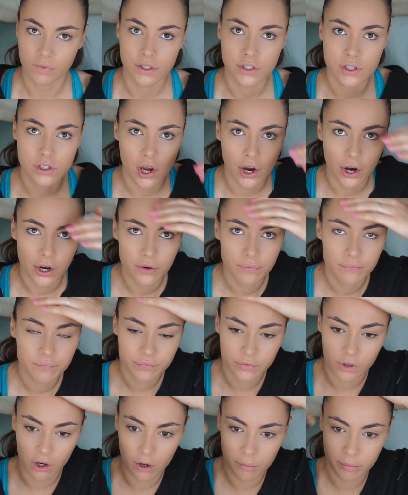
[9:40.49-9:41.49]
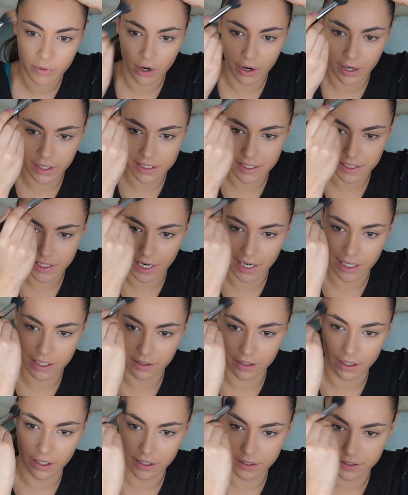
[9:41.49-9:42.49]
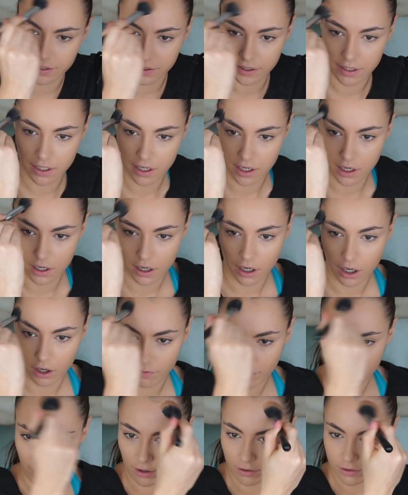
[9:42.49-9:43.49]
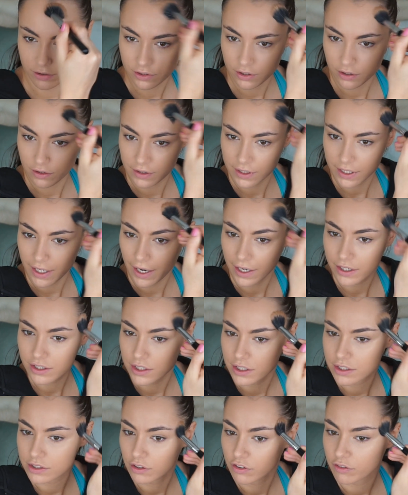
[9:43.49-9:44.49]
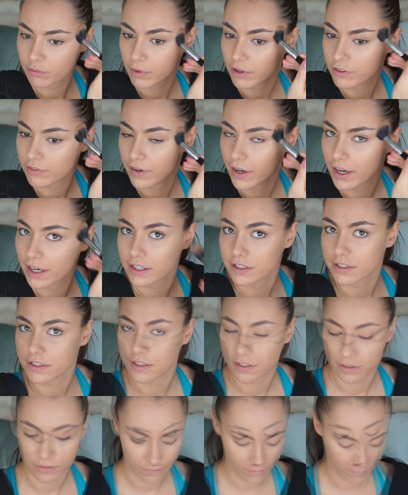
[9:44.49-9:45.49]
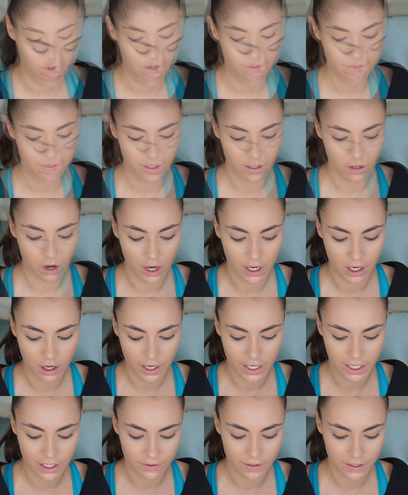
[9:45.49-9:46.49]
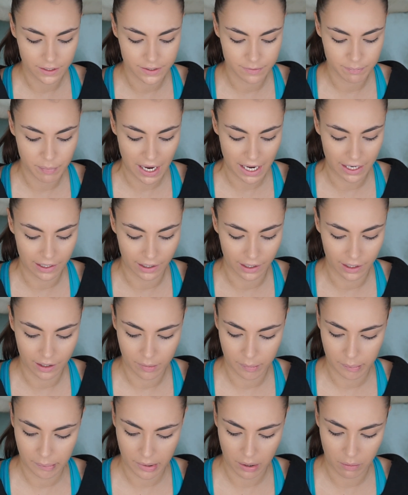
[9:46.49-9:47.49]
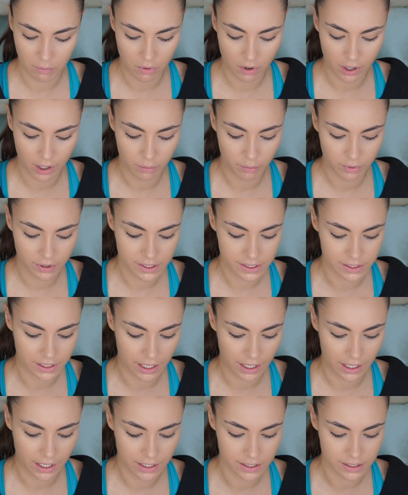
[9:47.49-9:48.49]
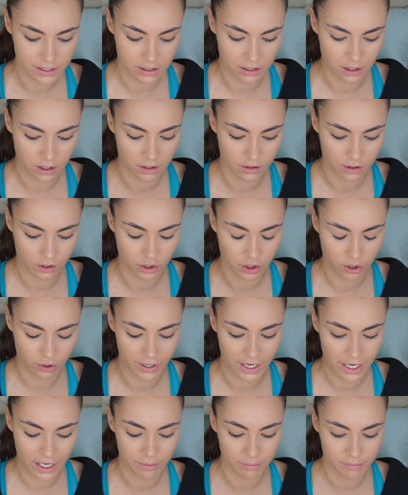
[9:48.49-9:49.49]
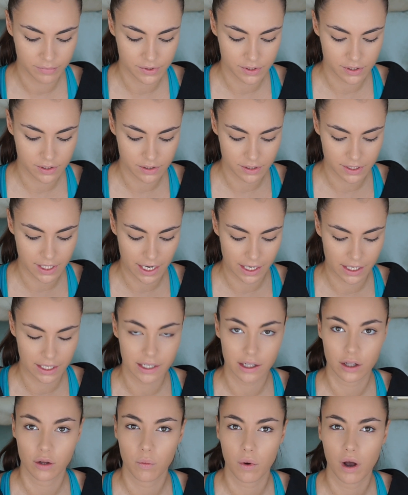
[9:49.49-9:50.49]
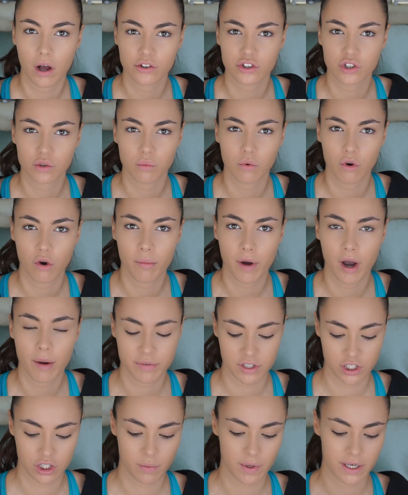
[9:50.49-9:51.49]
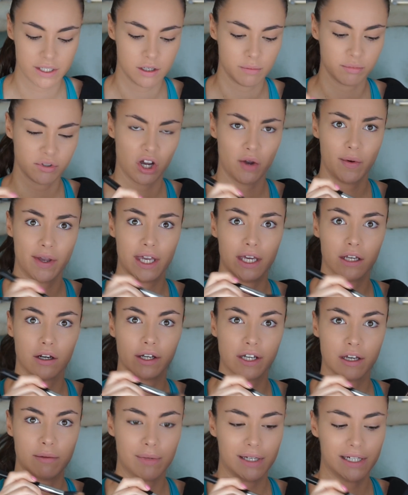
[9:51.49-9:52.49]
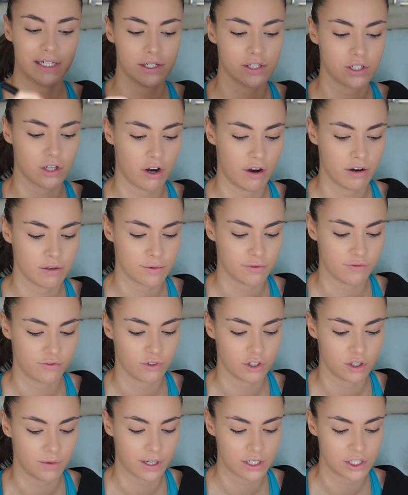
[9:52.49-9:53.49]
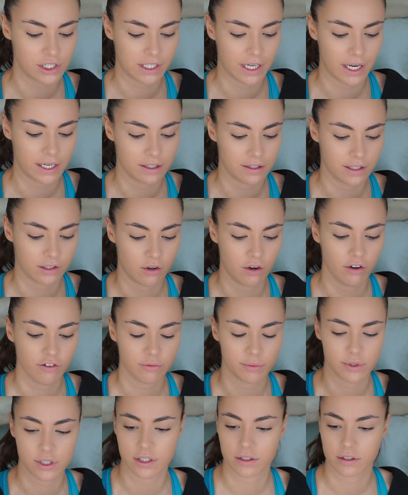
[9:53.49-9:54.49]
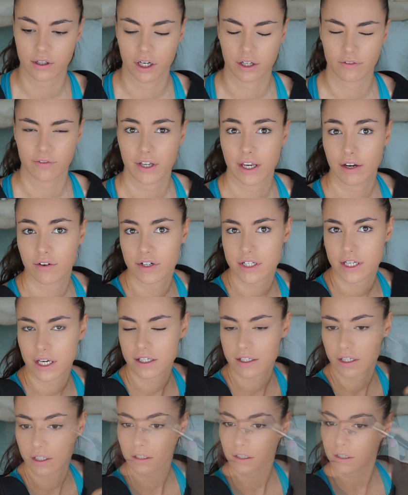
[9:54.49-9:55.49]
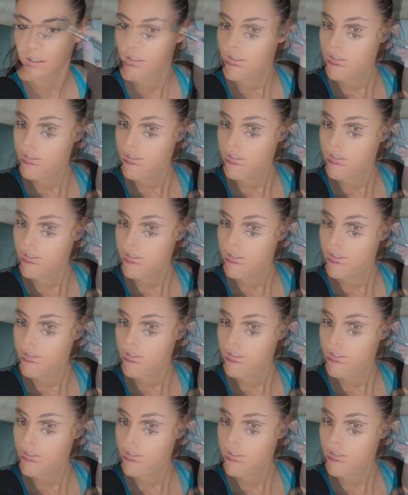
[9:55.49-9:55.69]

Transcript: So I'm going to take this around the edges of my face. I think I like this palette, but what I would say is that the creams take a little while to warm up, so you end up going in like a million times before you actually get anything off, which is kind of irritating.